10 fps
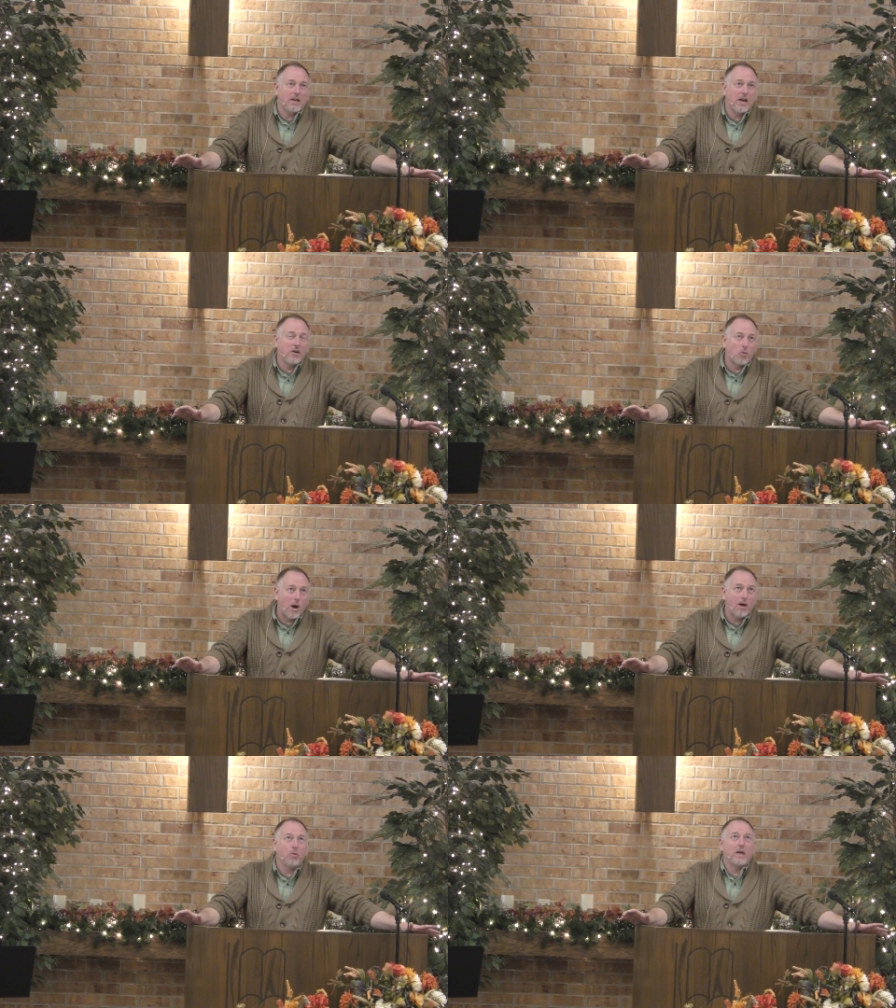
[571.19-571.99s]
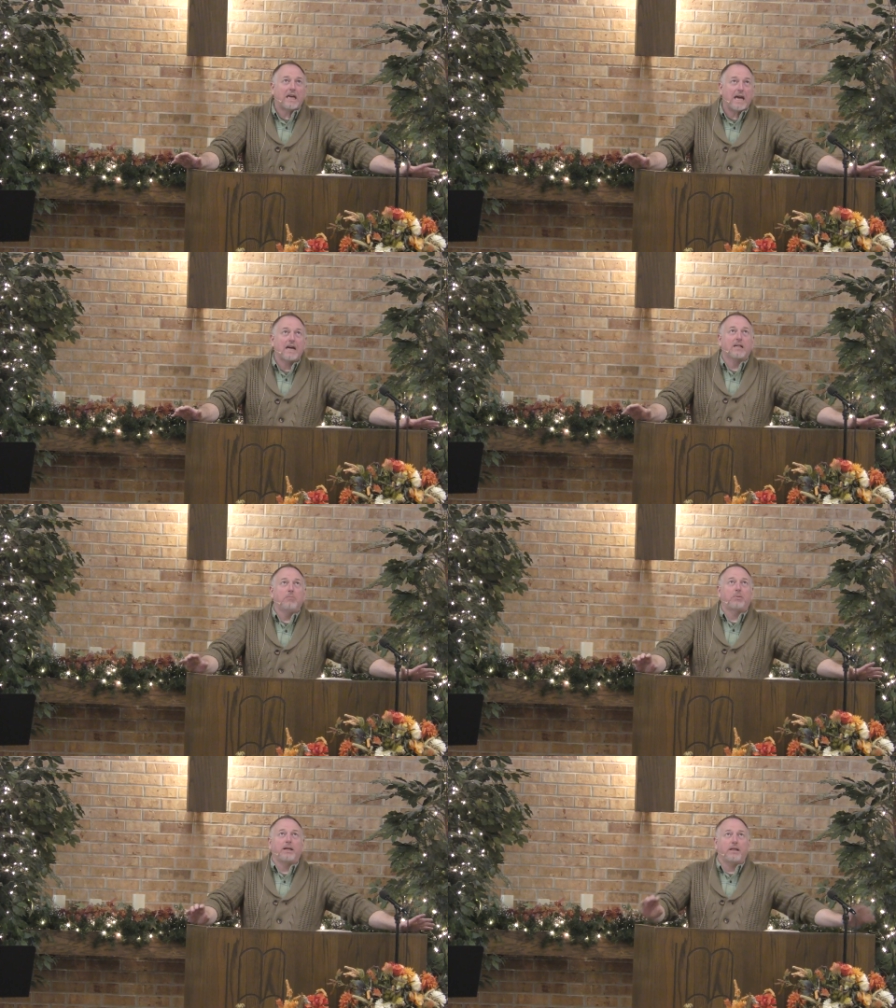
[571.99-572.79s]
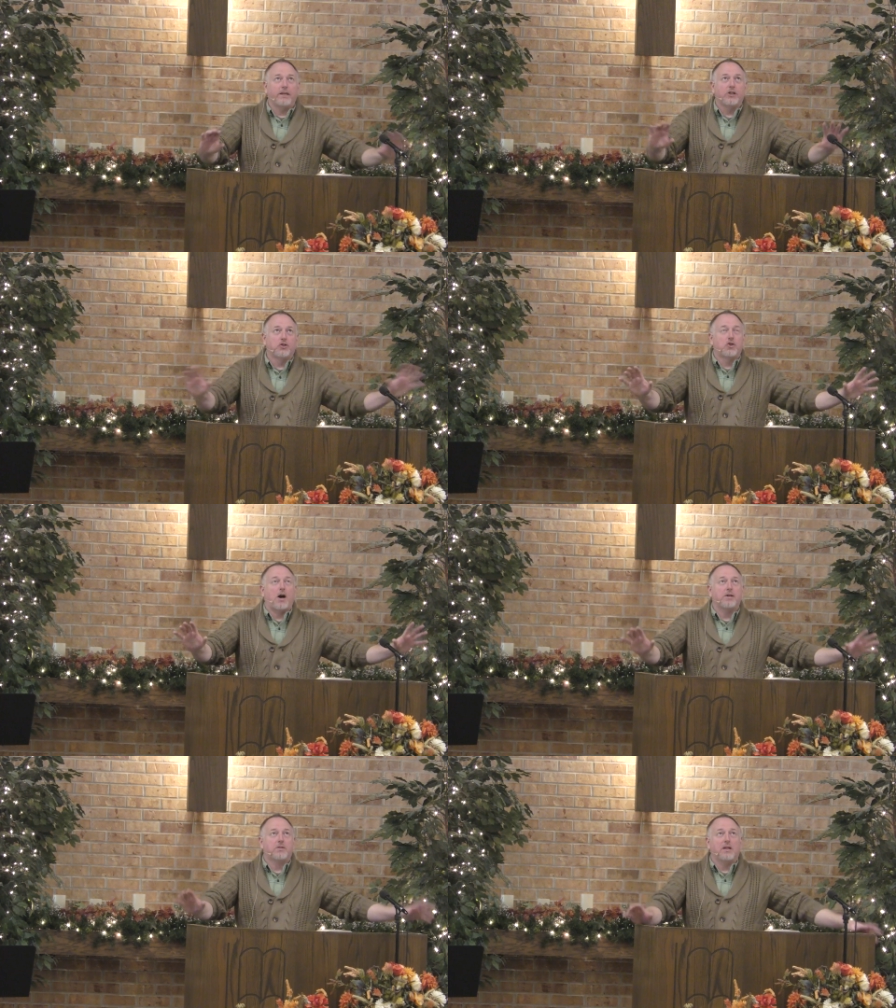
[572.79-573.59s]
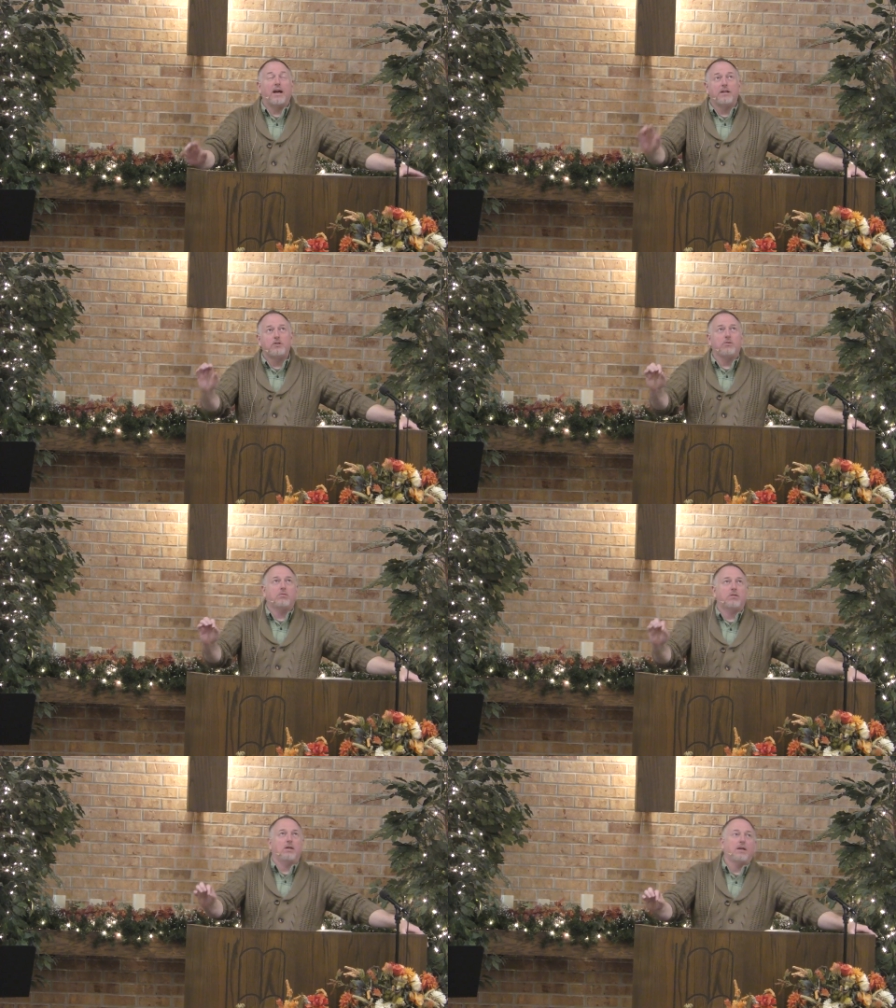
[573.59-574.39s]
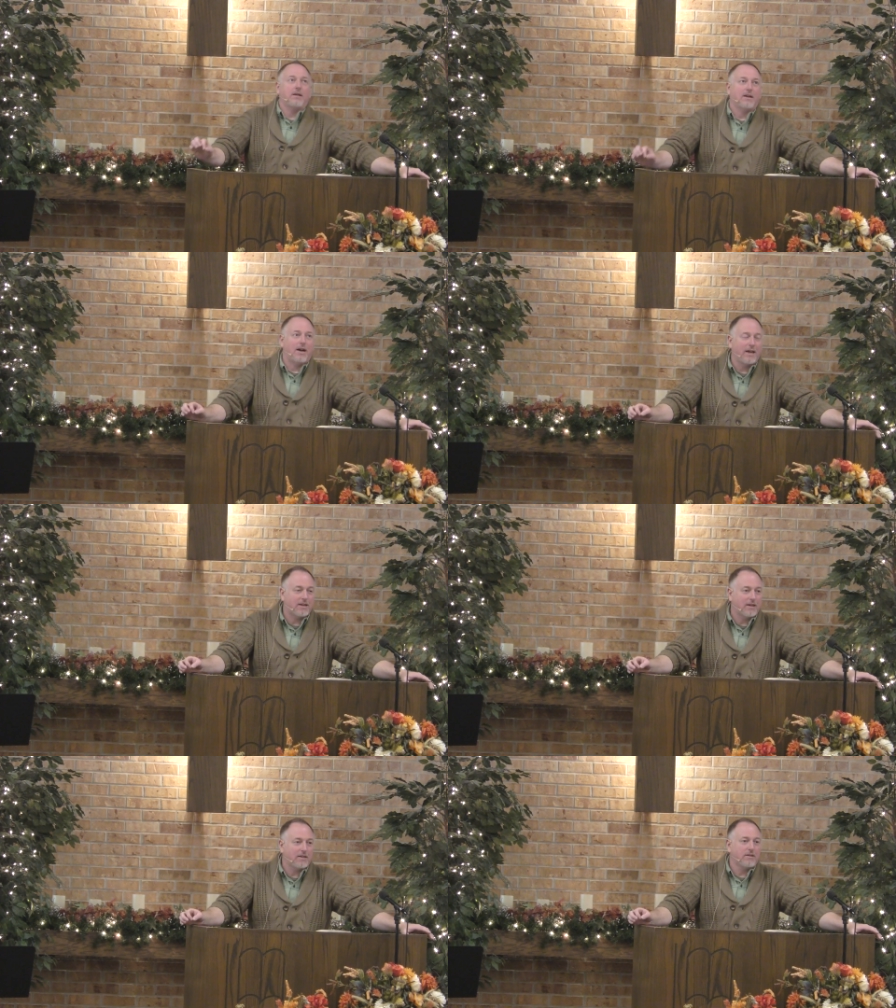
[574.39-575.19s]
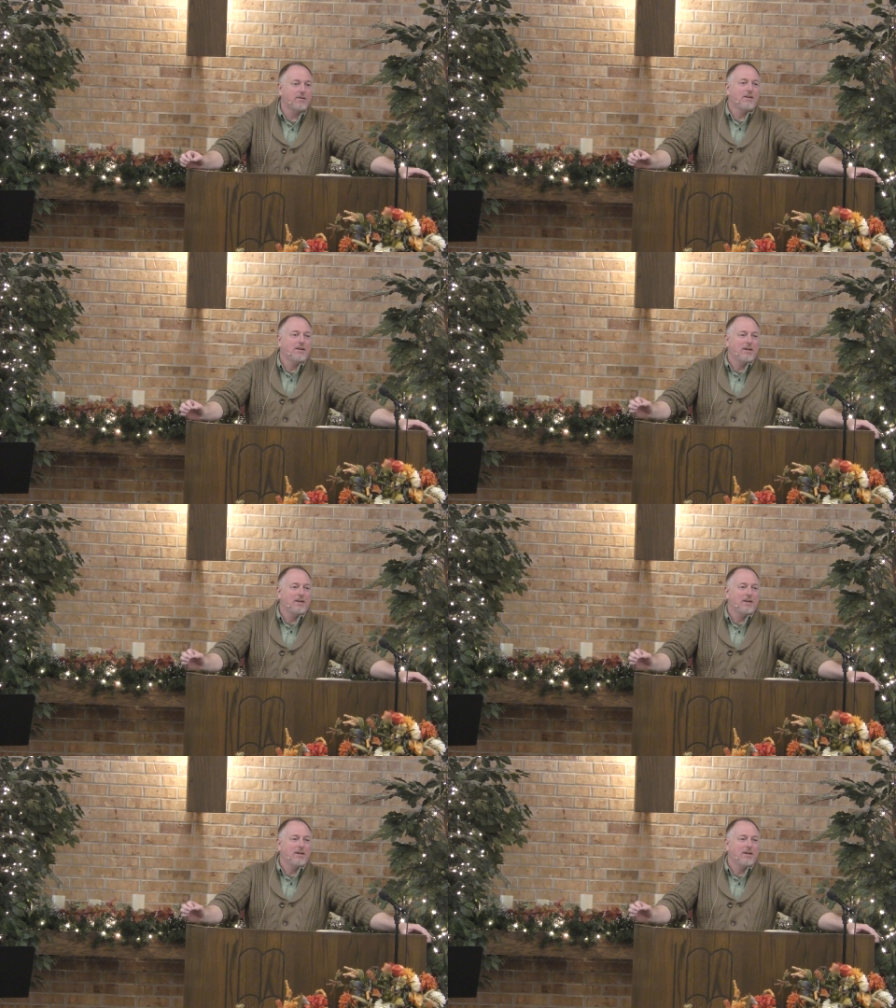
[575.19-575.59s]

And while we can't completely exhaust it, I do think I can